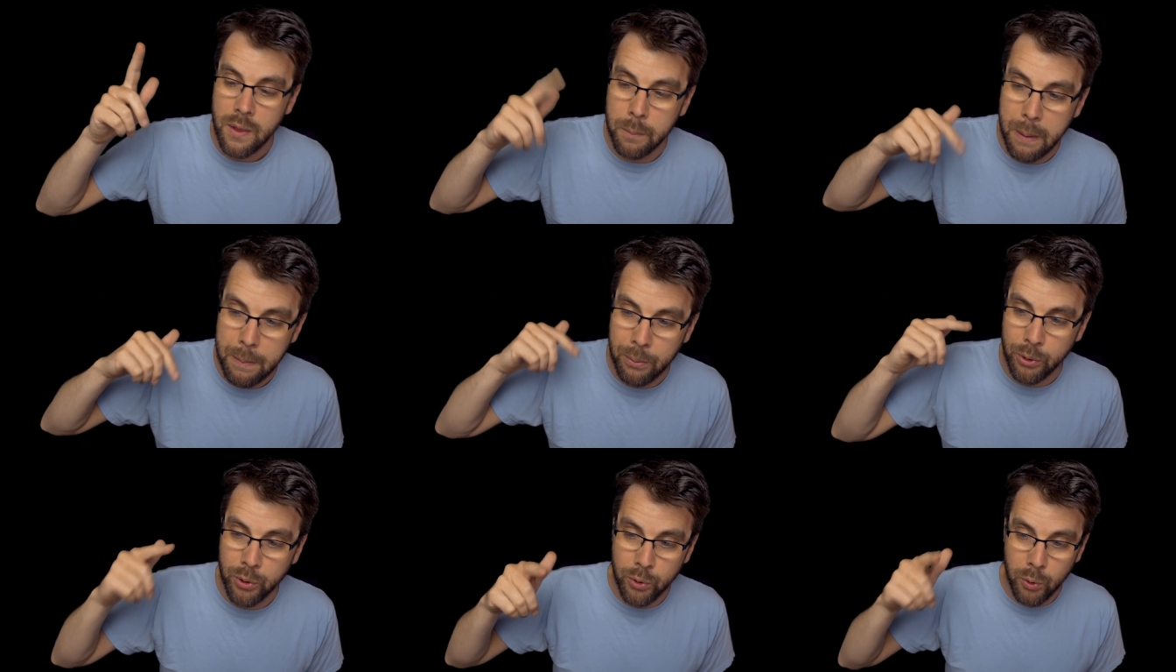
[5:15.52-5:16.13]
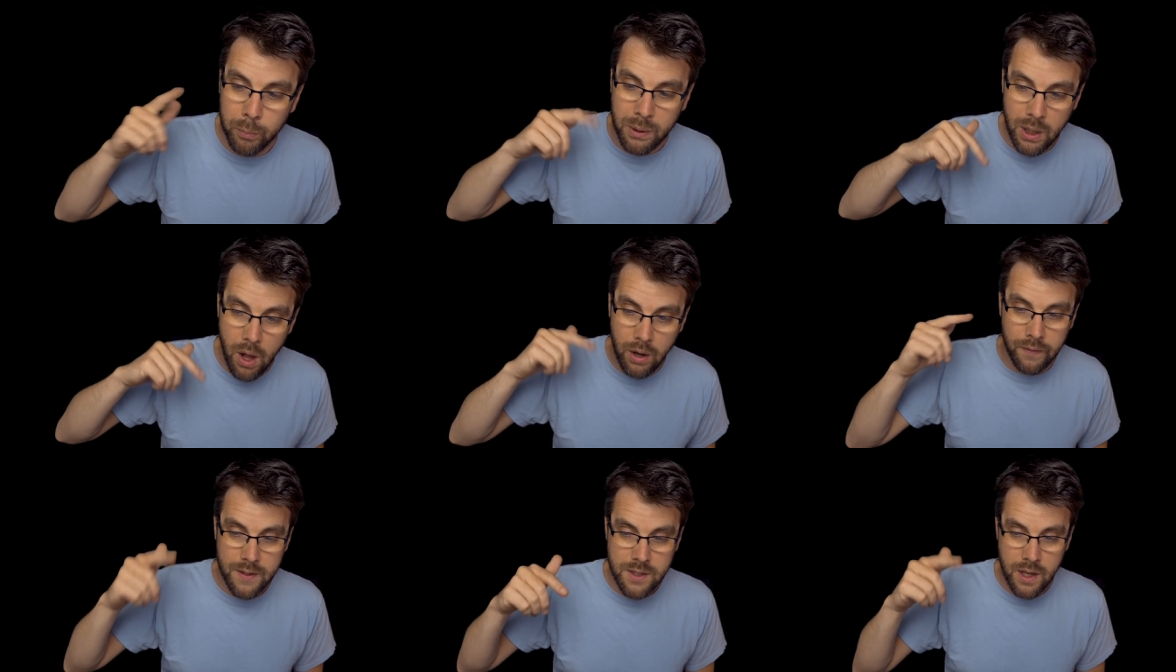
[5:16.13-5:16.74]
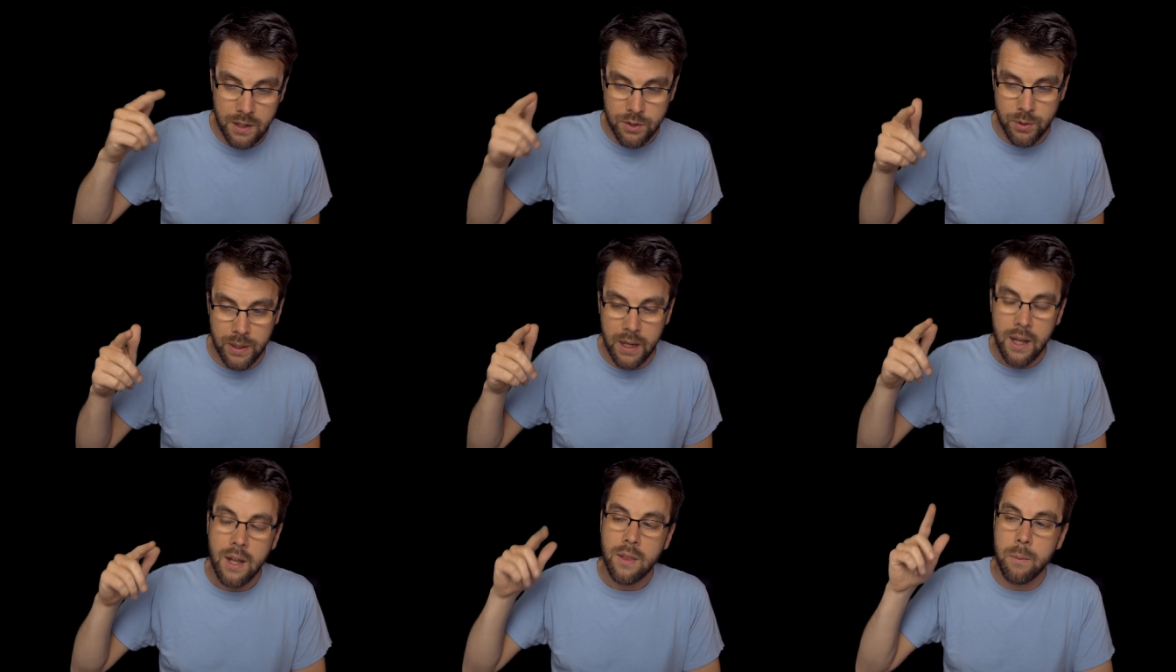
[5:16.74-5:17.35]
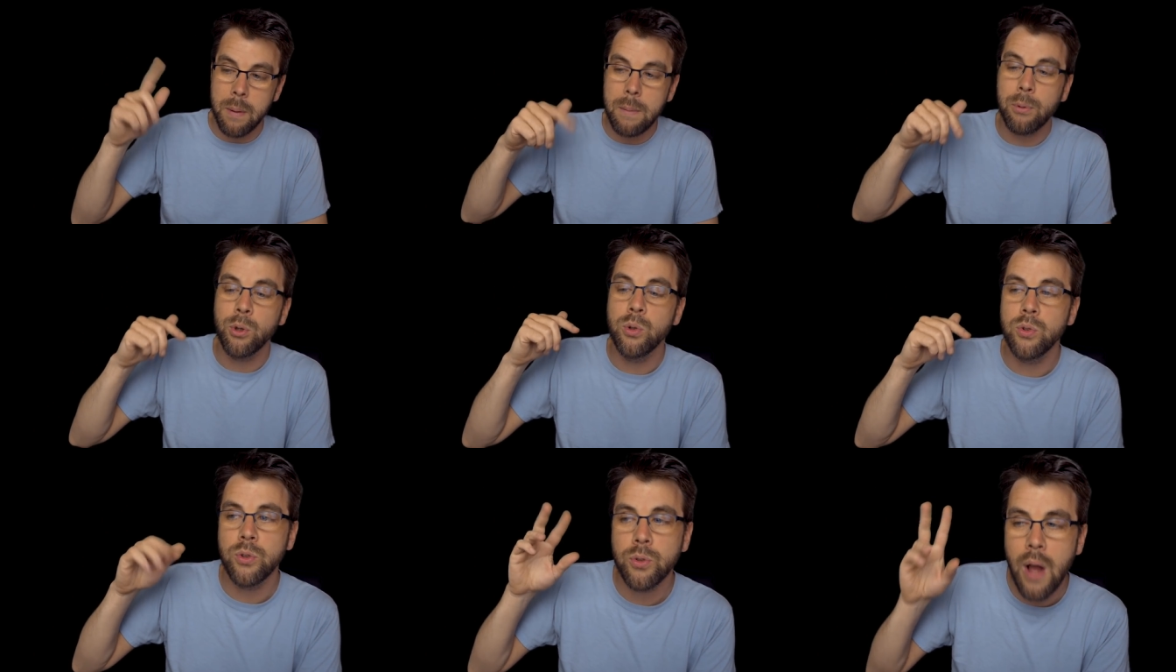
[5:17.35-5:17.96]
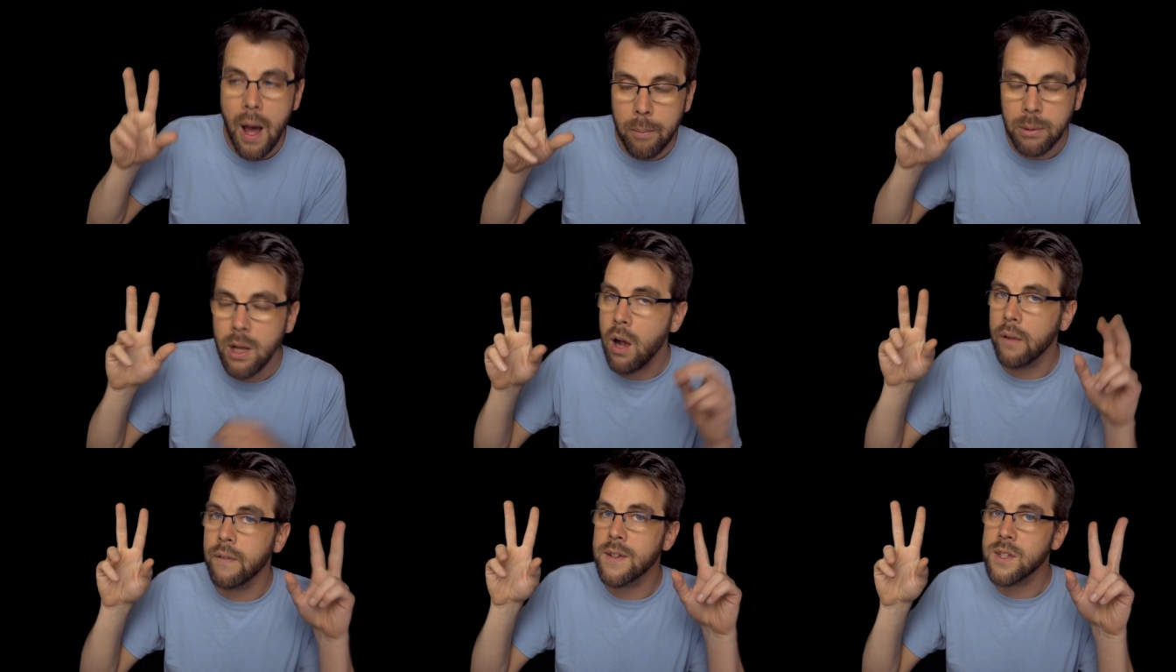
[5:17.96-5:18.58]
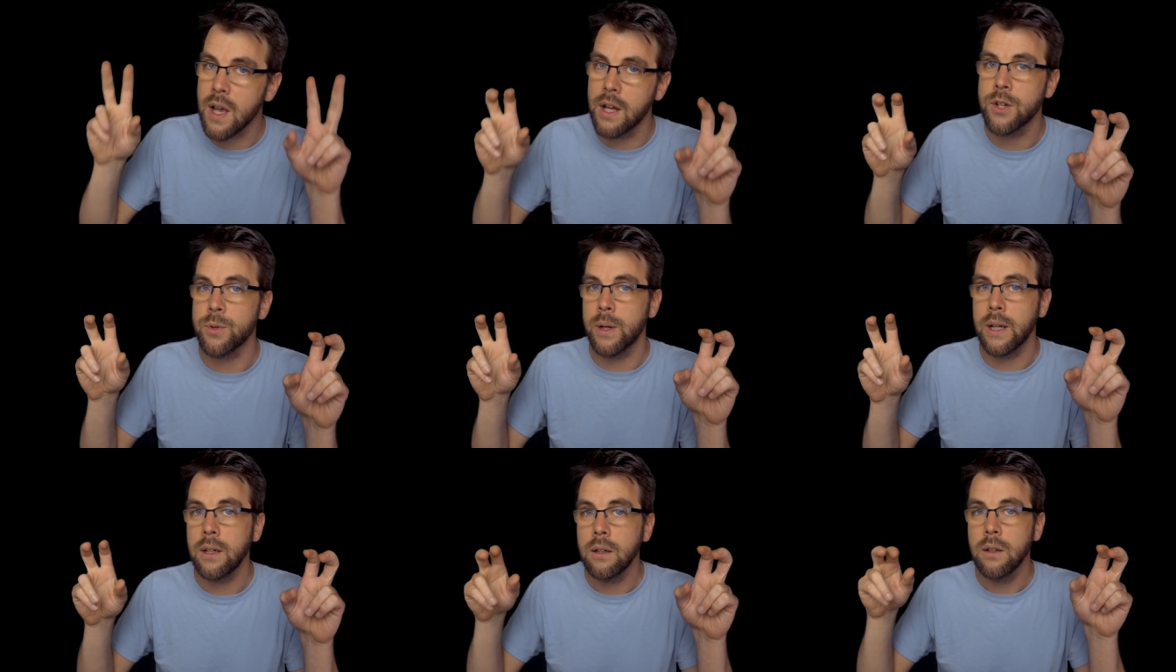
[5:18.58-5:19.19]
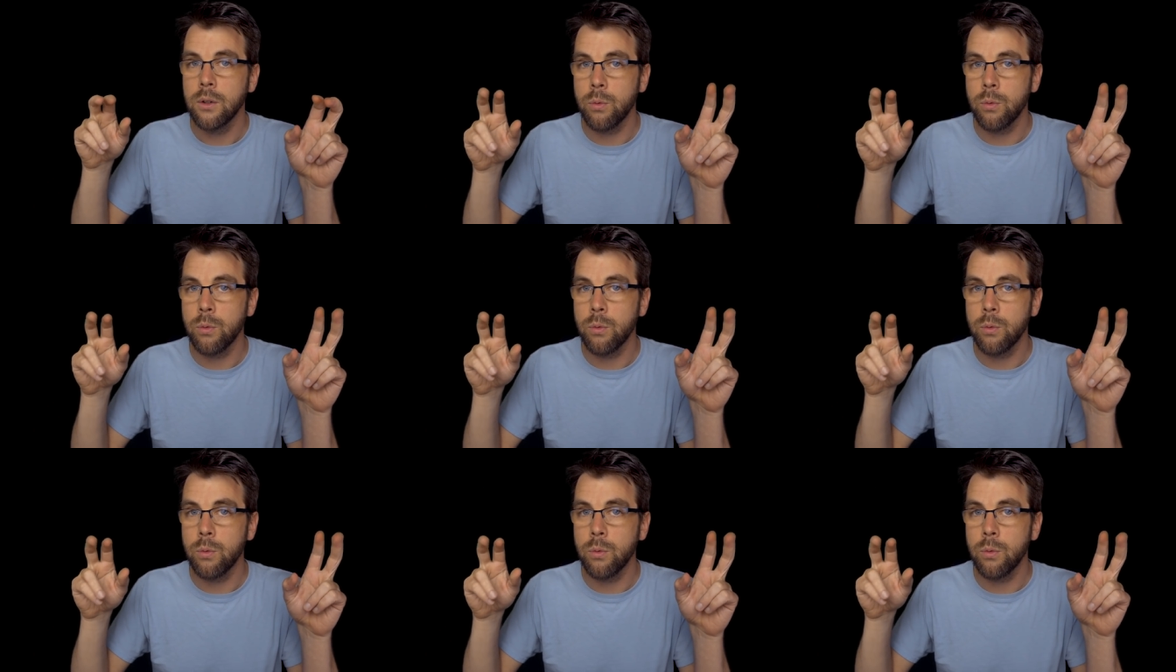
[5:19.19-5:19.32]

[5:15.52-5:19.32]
the people who belong in this country, the people who do not belong in this country,